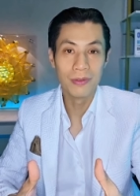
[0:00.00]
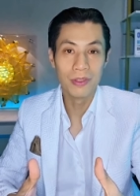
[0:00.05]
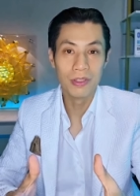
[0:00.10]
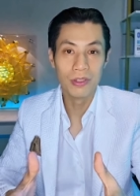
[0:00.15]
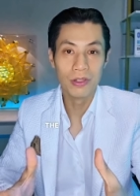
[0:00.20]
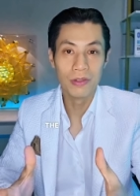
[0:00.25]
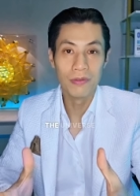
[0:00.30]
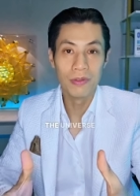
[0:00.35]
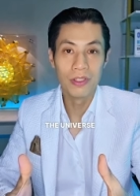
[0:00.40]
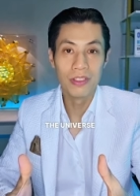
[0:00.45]
The
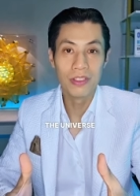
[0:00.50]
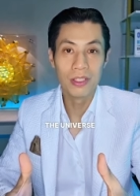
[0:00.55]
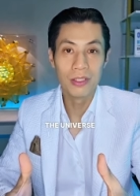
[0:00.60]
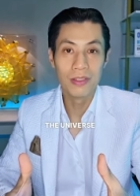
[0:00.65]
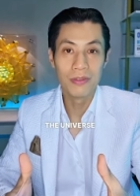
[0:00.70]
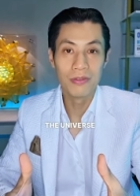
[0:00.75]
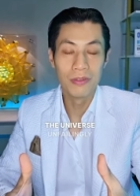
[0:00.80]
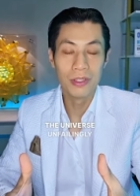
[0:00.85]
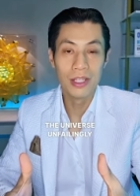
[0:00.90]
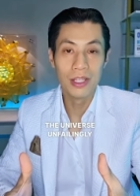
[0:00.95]
universe
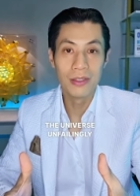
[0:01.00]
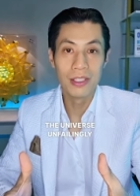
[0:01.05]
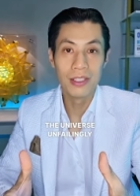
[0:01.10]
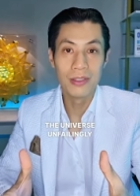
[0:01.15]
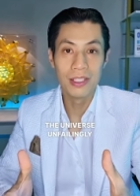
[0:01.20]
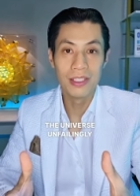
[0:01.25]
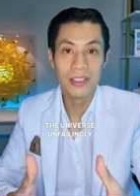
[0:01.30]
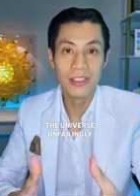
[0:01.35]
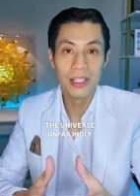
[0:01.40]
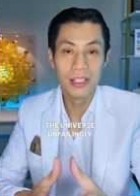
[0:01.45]

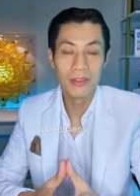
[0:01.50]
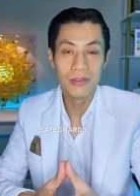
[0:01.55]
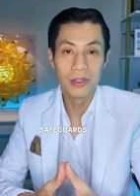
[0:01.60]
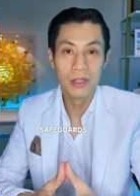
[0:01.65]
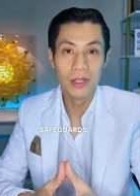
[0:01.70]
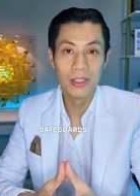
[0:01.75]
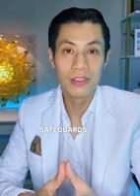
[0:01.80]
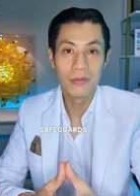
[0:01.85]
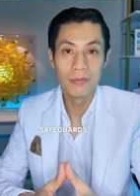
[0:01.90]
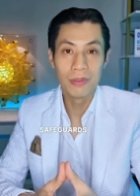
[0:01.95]
unfailingly
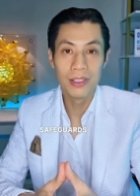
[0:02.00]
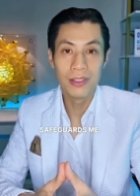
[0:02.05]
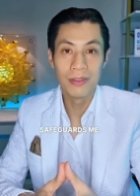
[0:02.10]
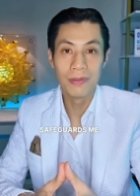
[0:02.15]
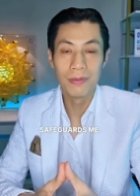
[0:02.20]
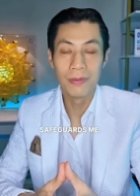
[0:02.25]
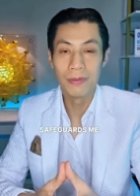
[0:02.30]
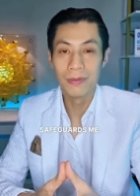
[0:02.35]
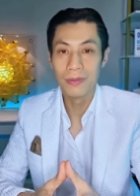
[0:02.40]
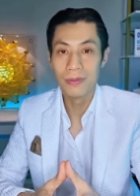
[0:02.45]
safeguards me.
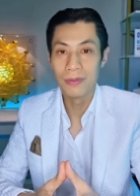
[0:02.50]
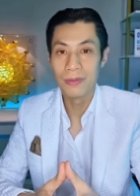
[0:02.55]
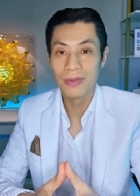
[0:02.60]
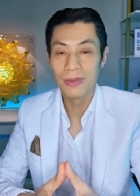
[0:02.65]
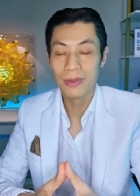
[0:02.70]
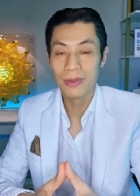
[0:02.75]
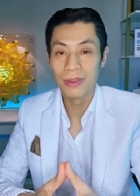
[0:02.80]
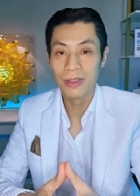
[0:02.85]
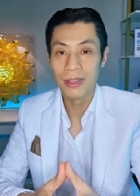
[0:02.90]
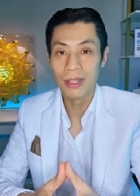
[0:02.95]

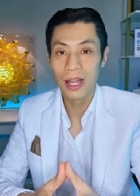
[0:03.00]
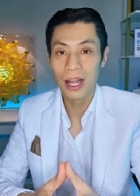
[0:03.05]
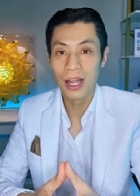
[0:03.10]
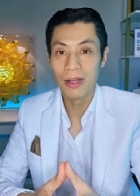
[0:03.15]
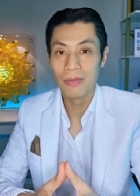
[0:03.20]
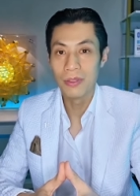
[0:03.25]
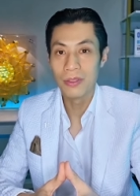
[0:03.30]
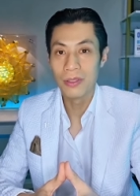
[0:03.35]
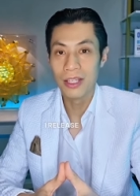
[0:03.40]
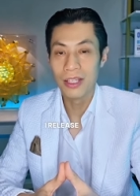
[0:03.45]
I
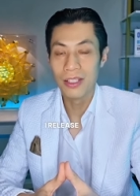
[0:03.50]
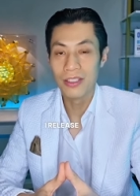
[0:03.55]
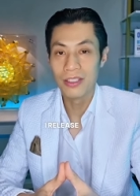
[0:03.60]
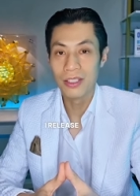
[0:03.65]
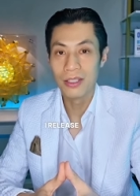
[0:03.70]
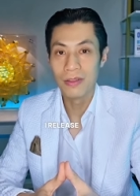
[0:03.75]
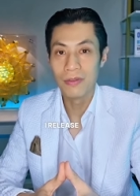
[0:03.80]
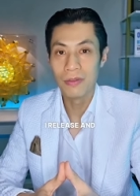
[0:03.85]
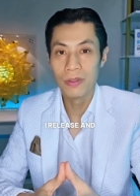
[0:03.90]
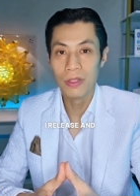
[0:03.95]

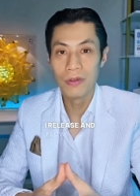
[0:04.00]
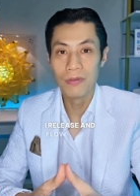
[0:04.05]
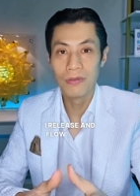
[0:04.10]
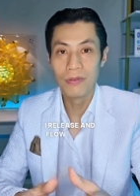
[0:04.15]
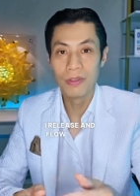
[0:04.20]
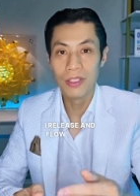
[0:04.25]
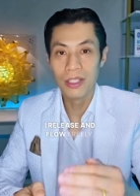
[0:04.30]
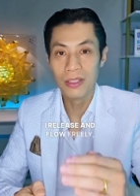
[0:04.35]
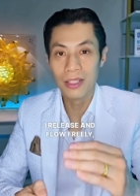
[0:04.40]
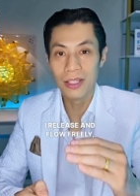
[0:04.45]
release and flow
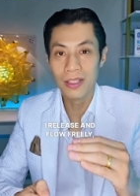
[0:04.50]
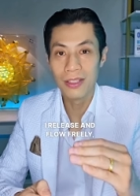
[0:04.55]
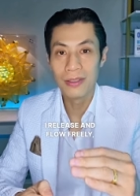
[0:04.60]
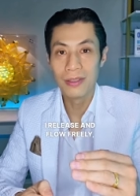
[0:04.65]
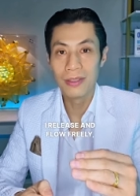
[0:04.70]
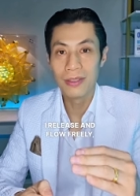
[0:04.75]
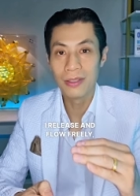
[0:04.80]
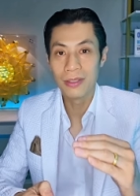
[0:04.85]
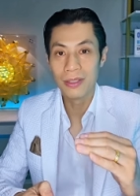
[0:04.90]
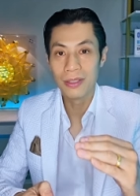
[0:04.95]
freely,
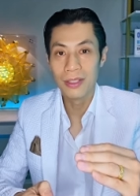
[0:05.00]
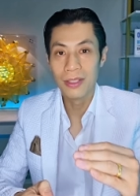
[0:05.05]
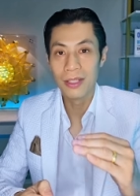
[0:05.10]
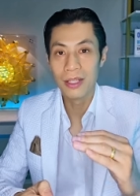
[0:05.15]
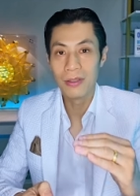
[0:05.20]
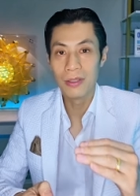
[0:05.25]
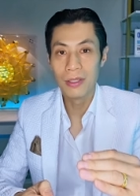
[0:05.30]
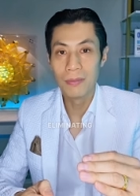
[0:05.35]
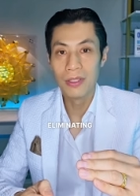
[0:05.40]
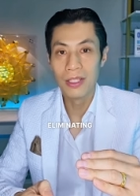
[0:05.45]

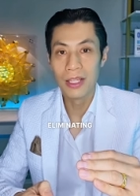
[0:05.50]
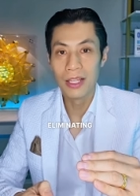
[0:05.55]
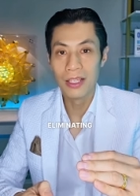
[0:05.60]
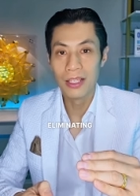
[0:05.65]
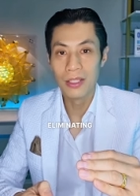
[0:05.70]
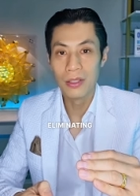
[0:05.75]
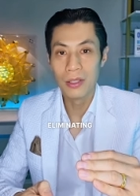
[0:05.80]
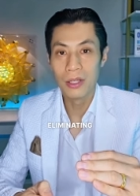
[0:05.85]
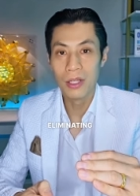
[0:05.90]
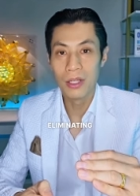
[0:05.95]

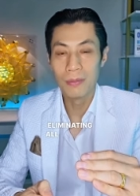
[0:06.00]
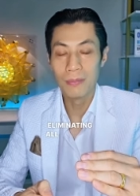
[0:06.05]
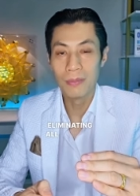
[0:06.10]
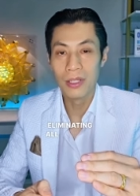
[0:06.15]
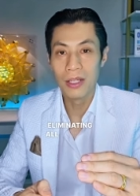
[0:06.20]
eliminating all